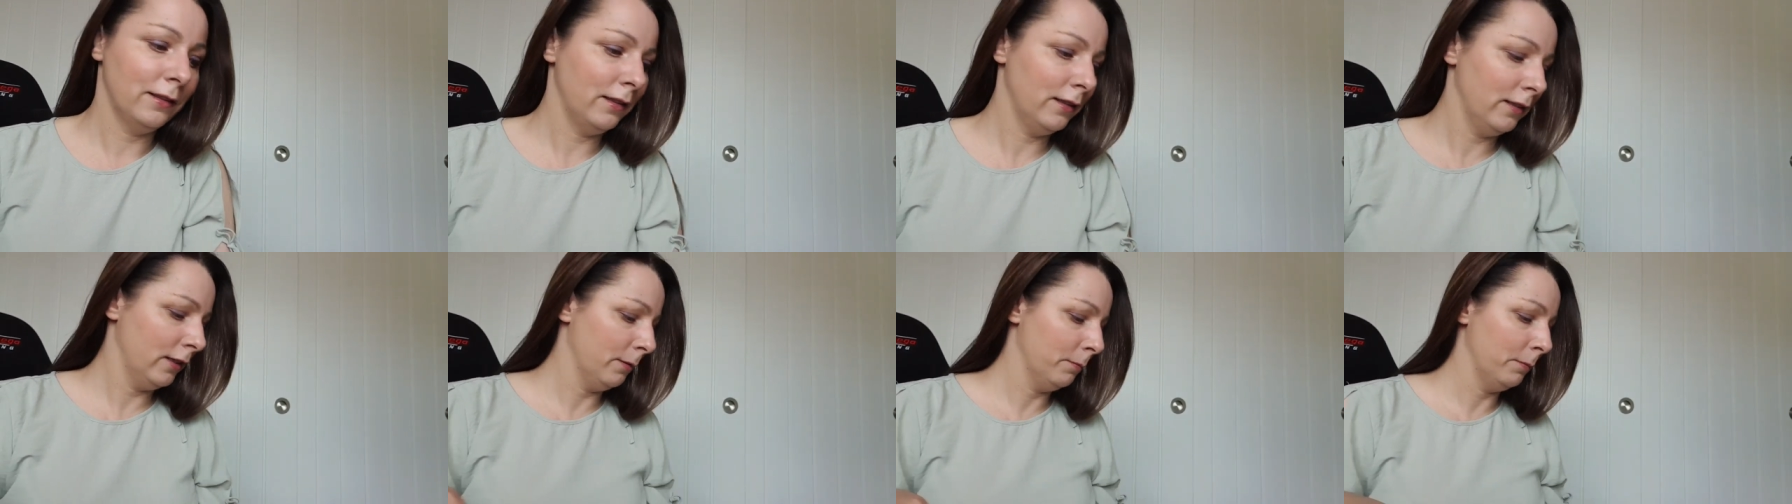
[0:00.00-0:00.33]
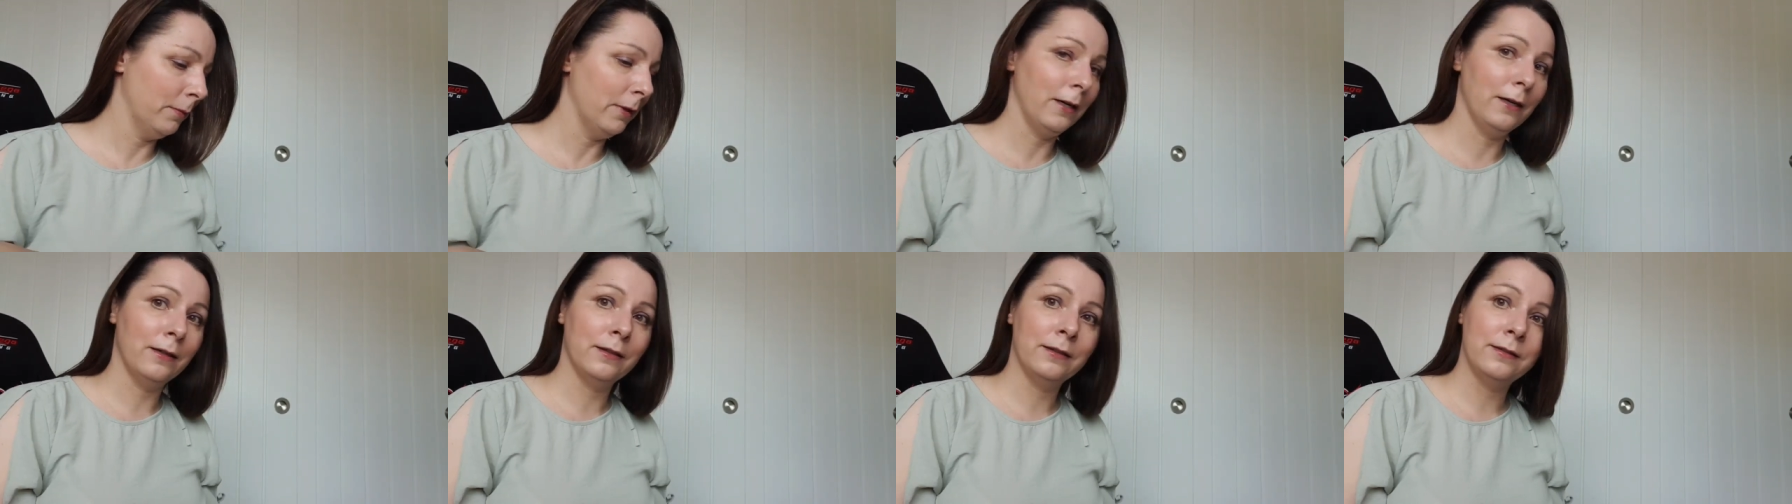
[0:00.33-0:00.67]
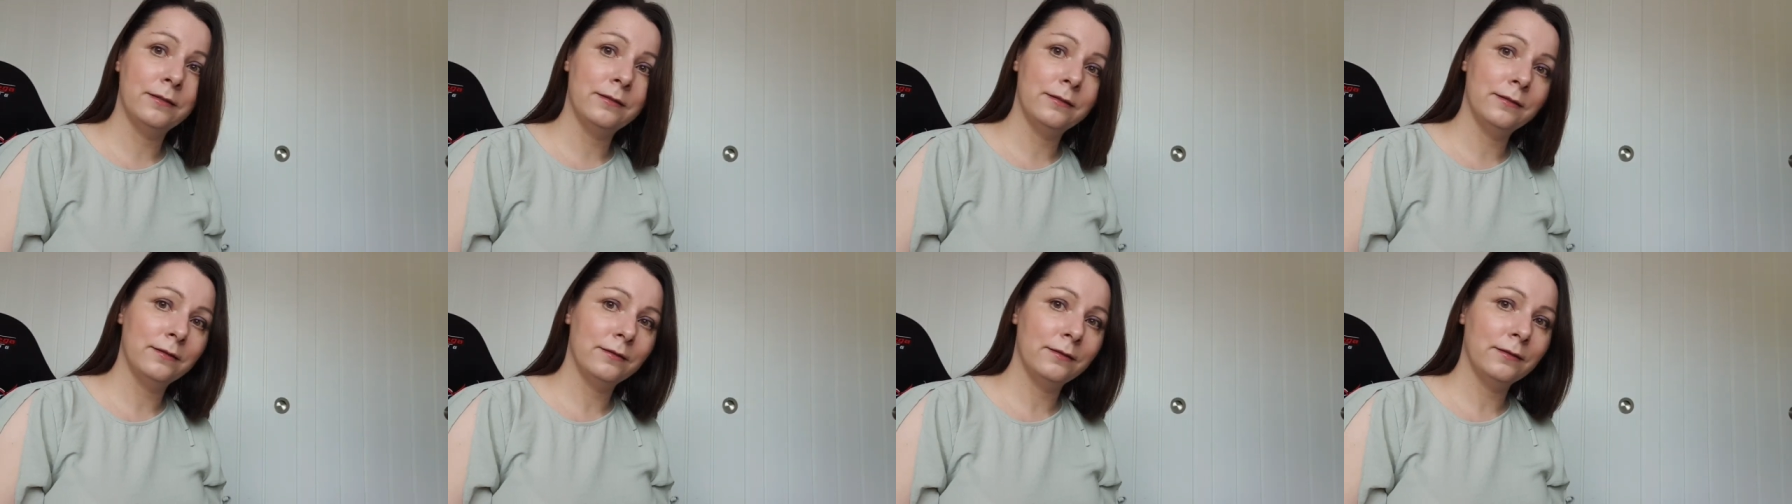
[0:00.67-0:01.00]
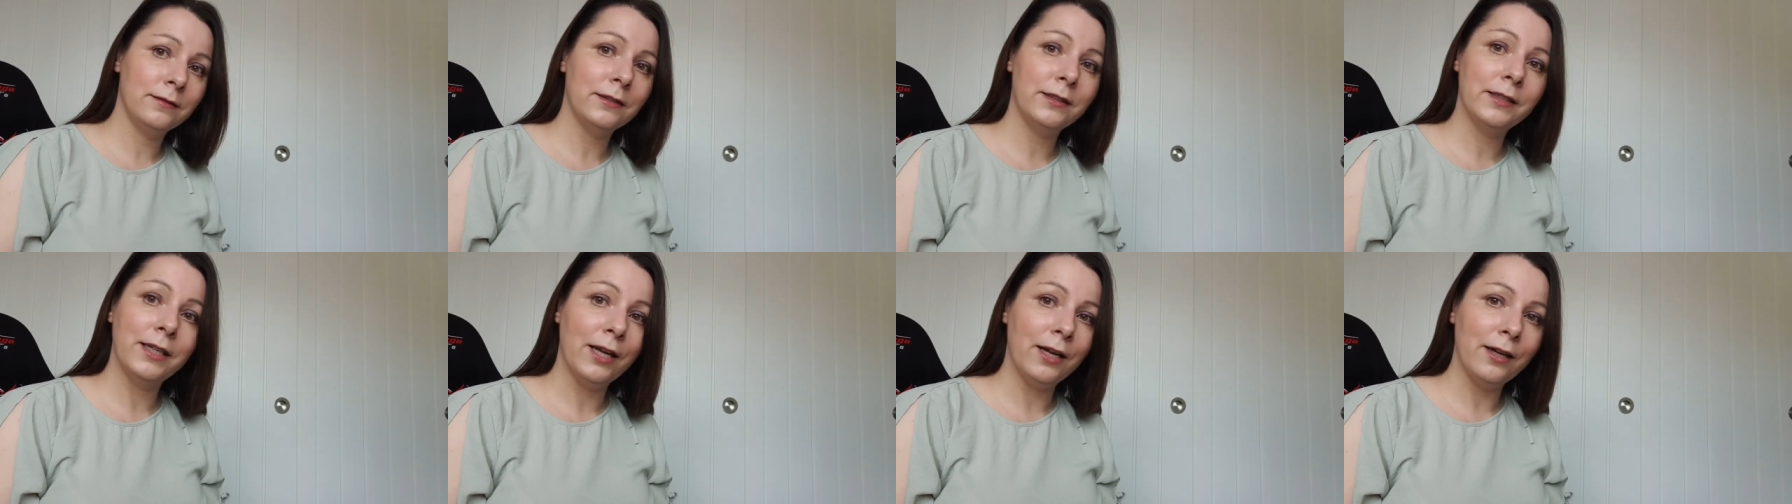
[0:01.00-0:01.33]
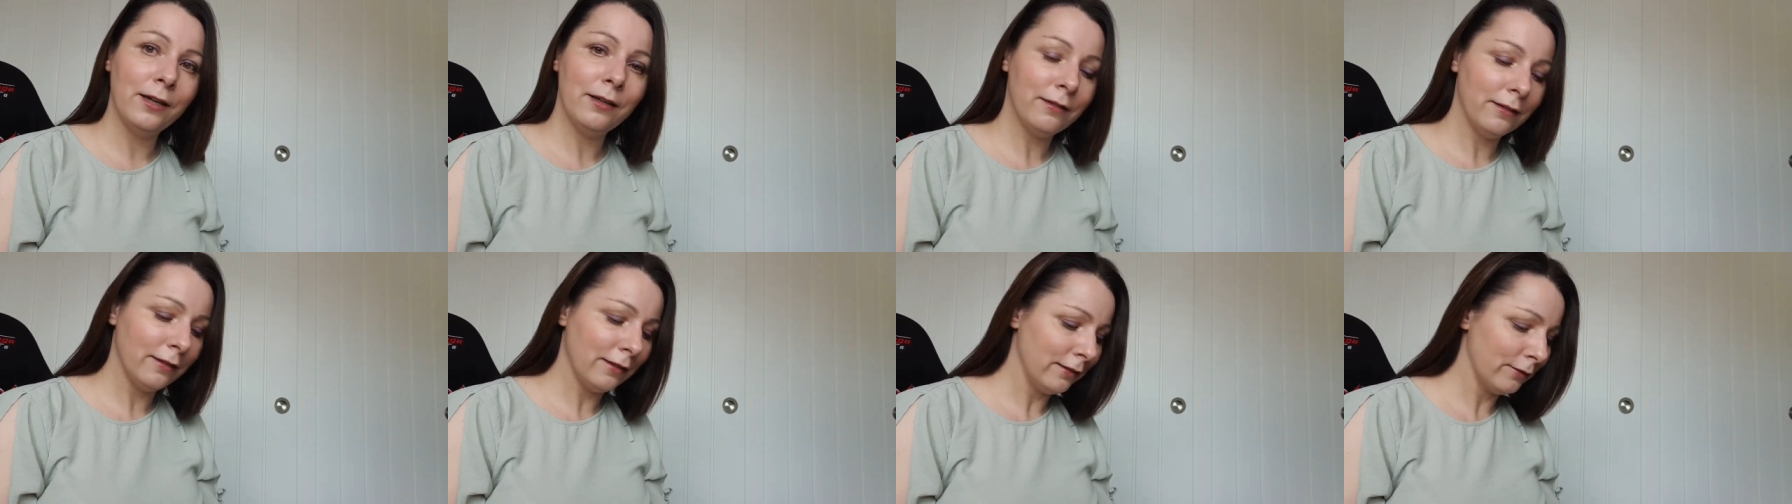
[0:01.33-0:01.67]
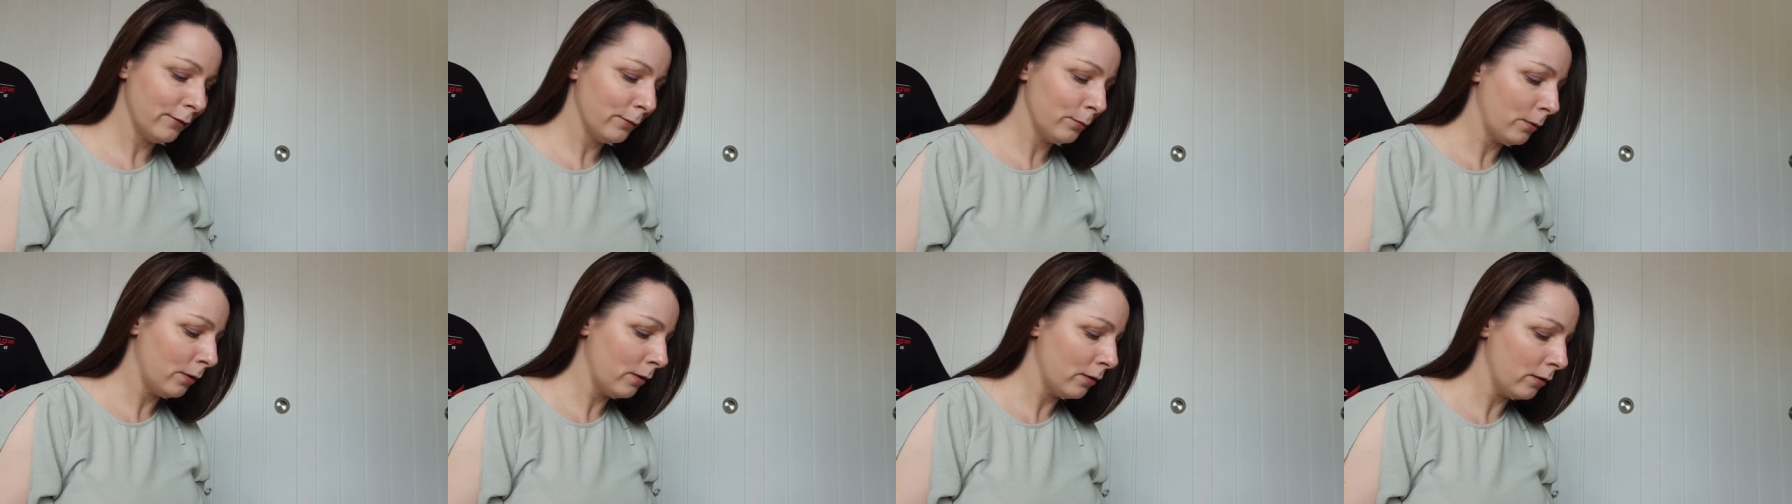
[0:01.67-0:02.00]
And I'm like, I know,
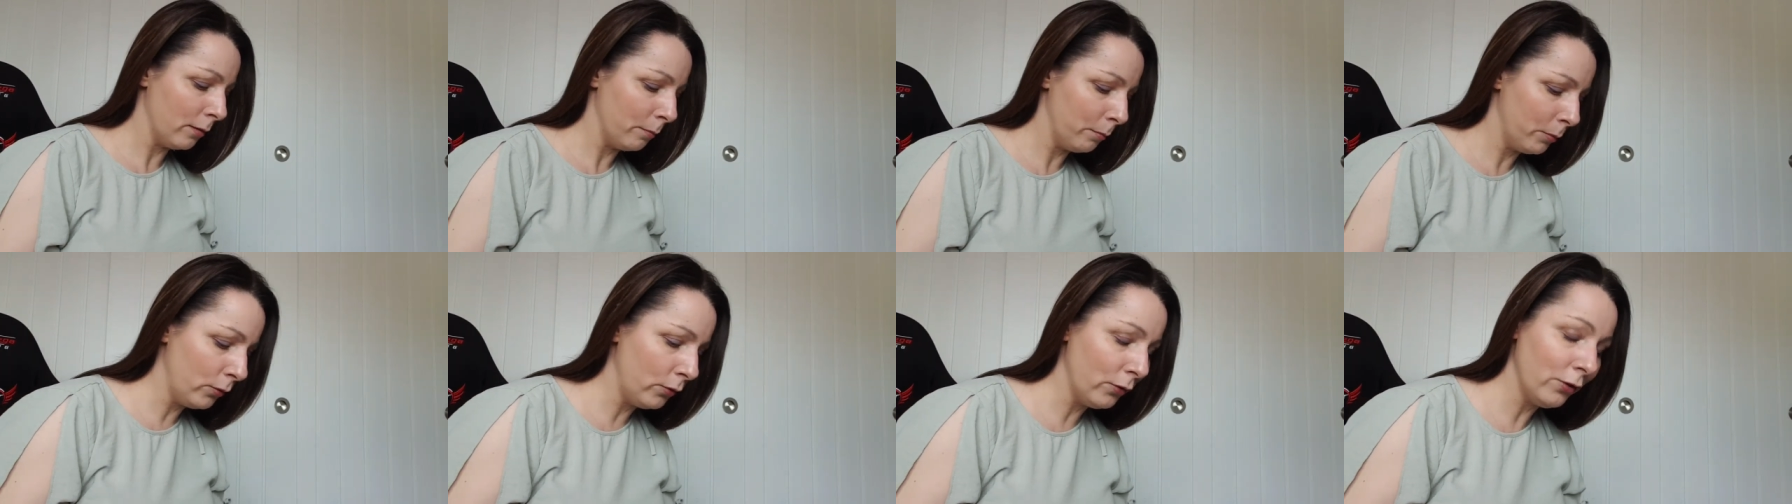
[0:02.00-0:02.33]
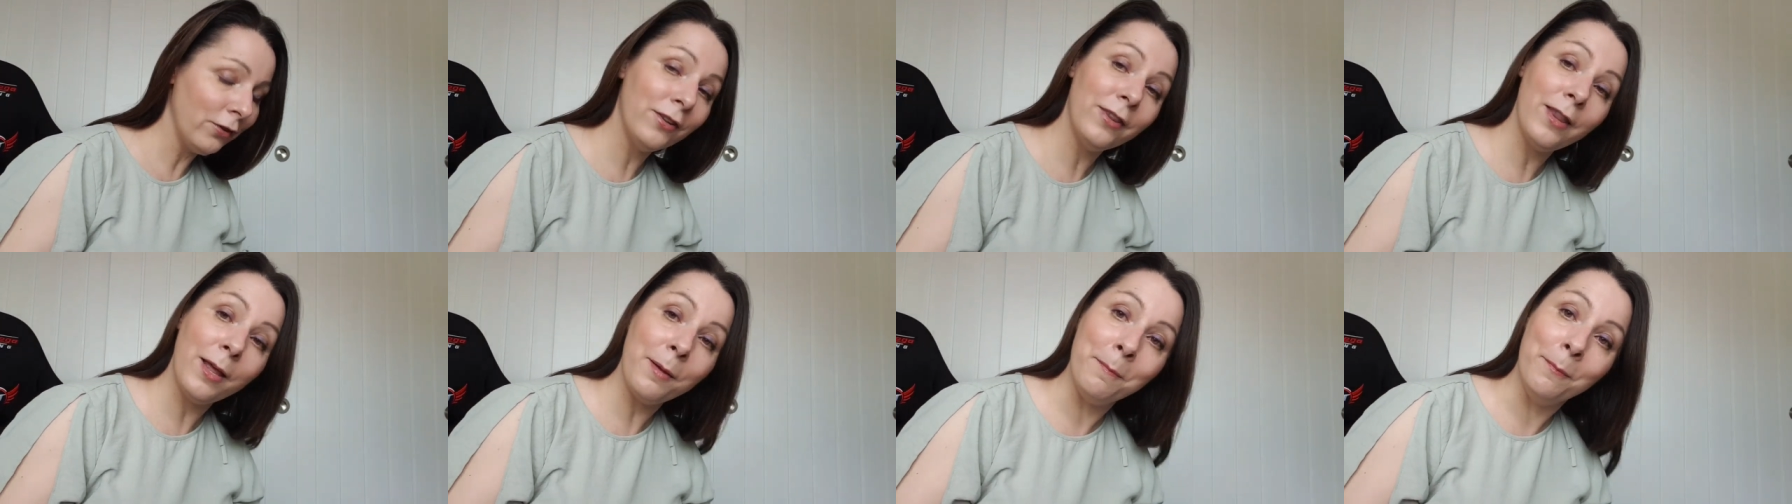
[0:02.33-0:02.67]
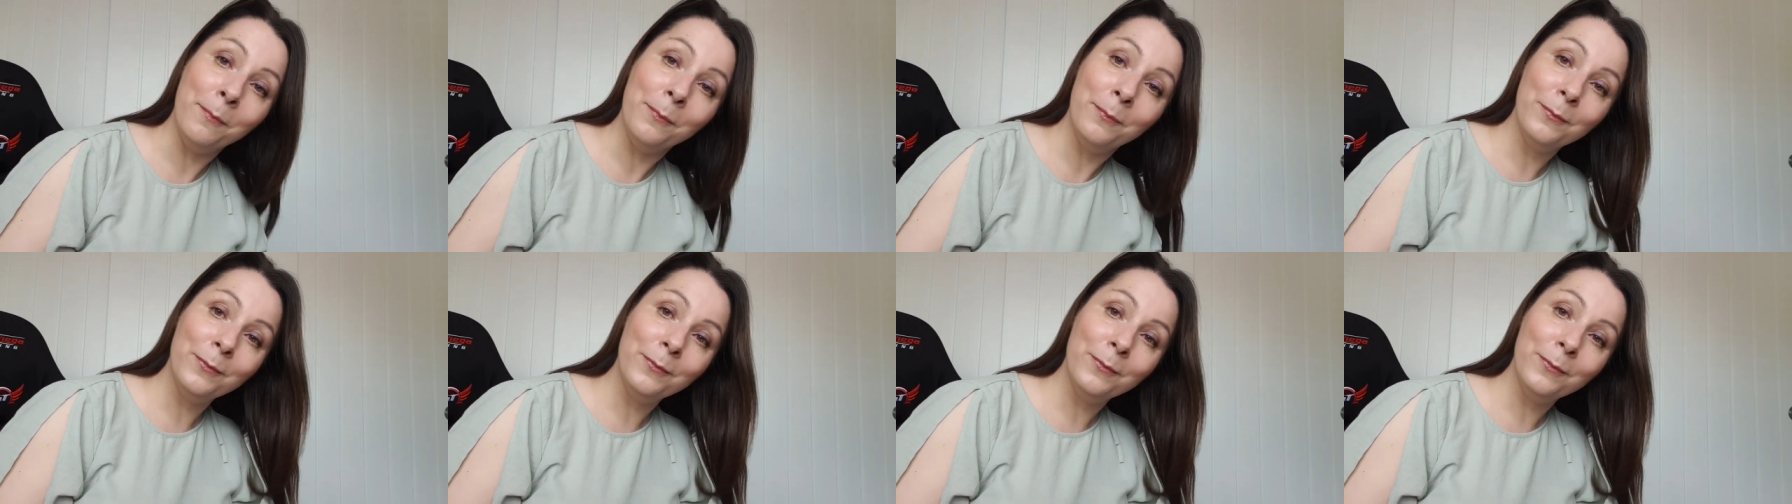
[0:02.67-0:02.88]
that's why I bought them.